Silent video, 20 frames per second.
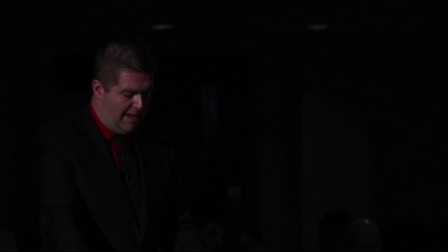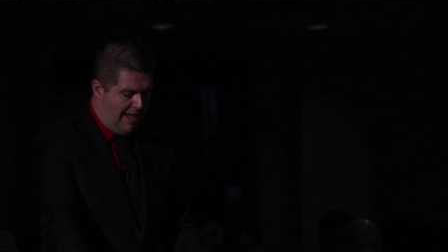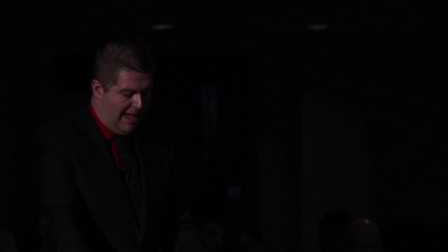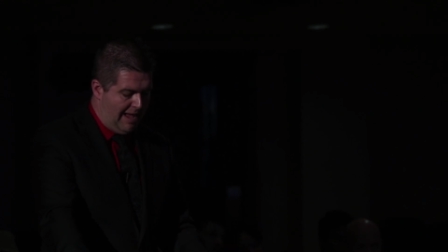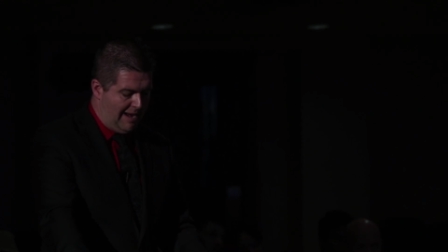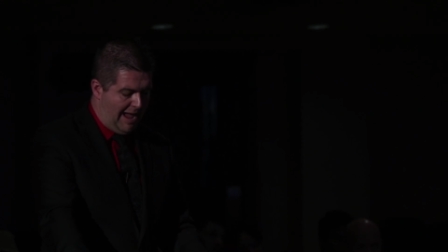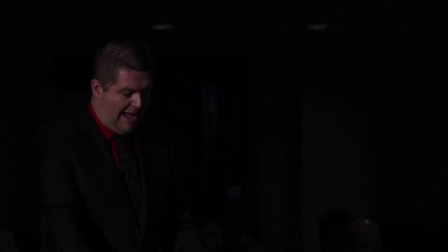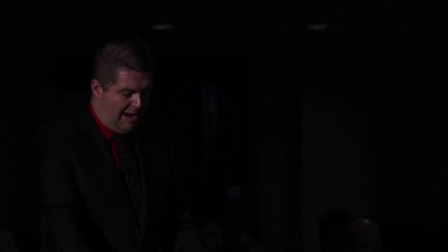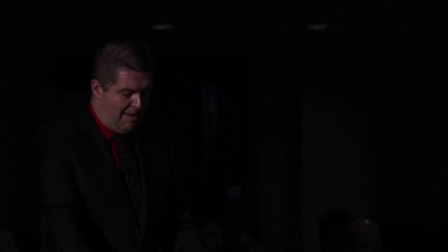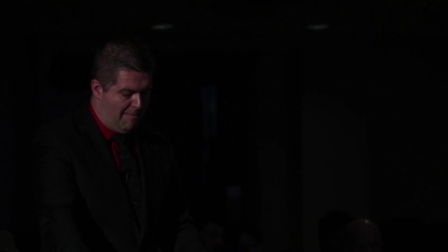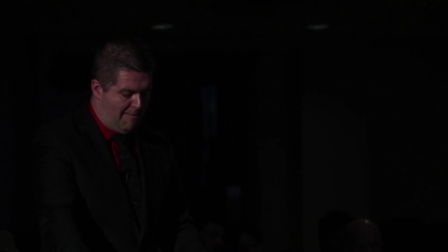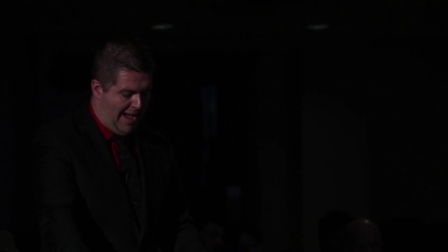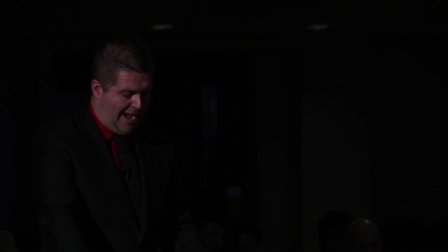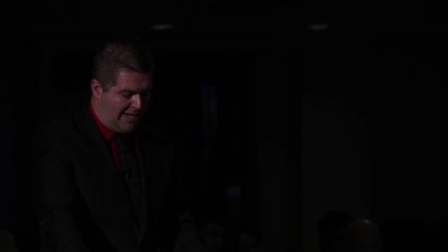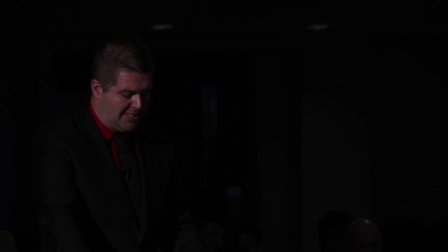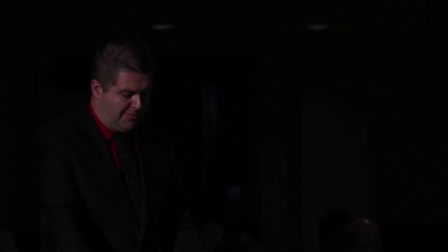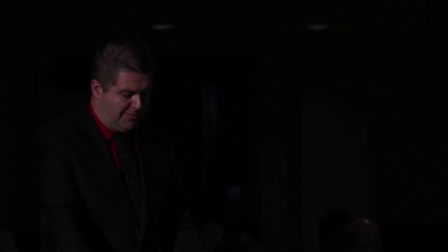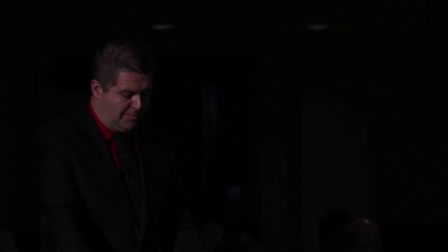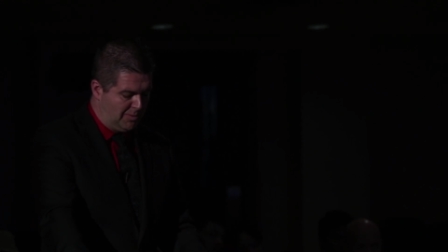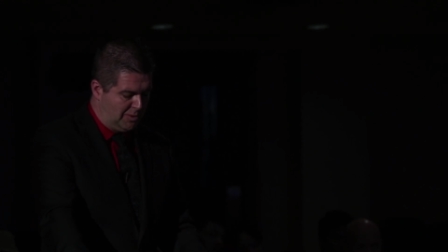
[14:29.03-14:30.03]
and had a
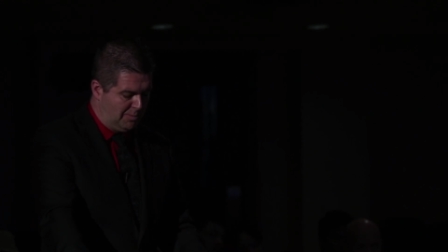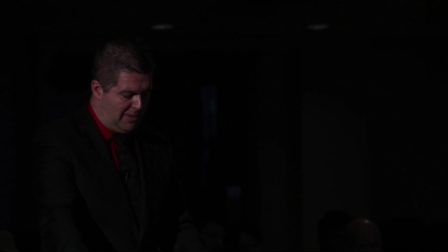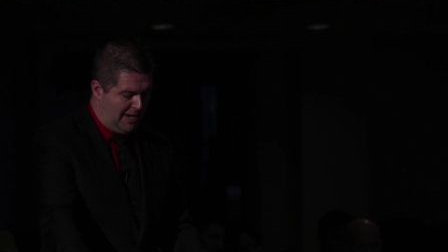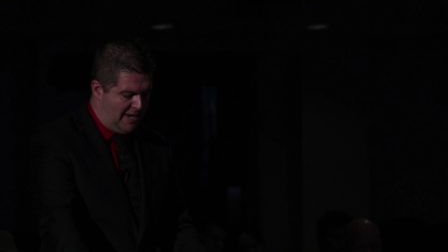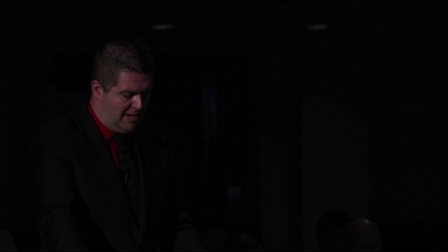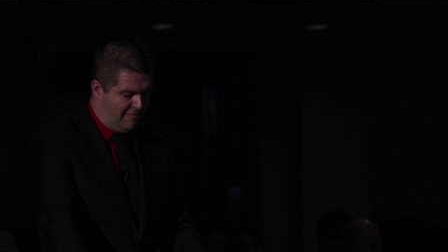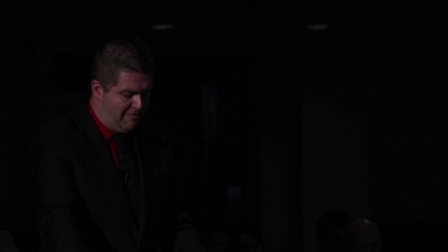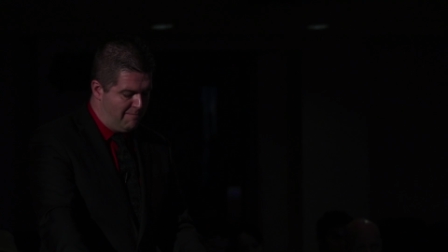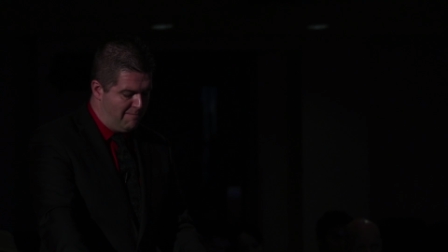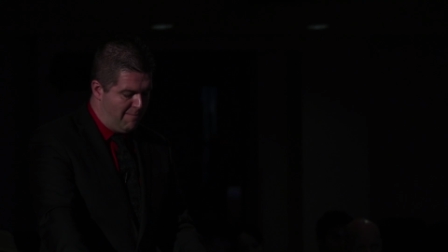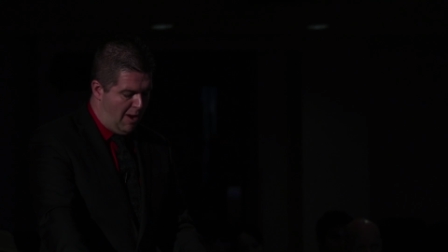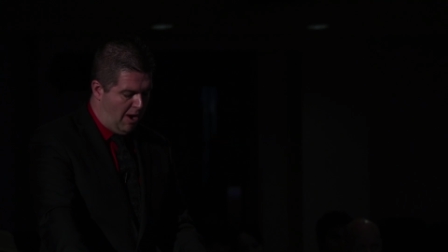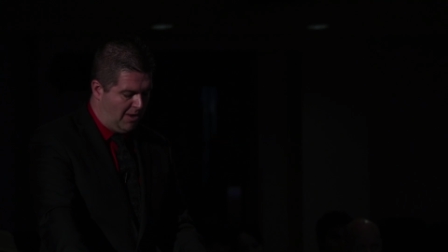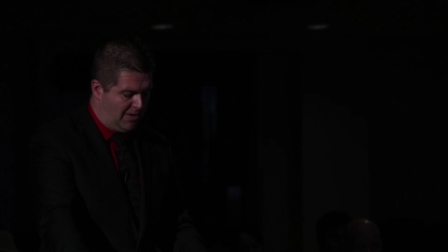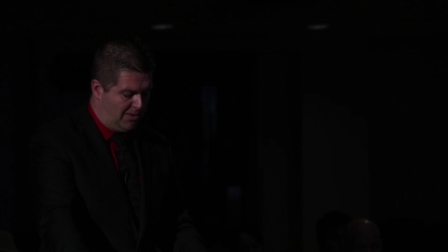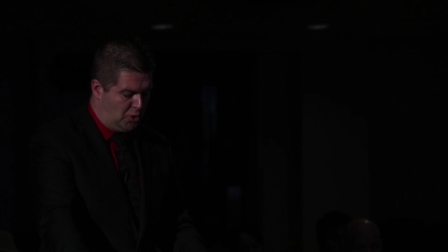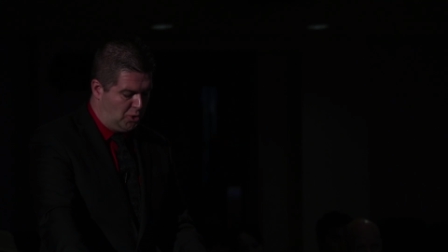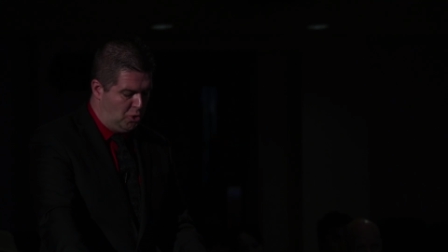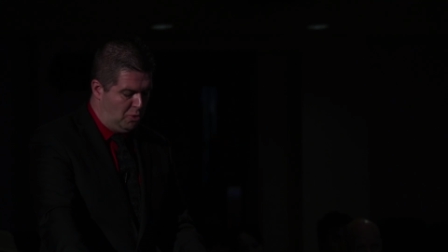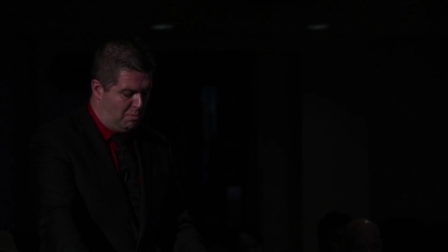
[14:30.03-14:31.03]
maximum speed of
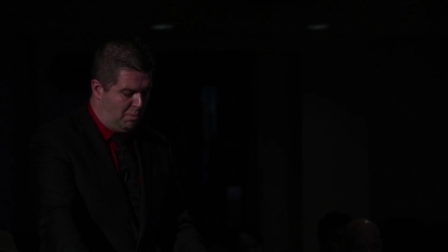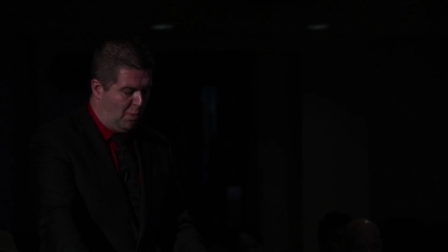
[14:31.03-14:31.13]
Mach two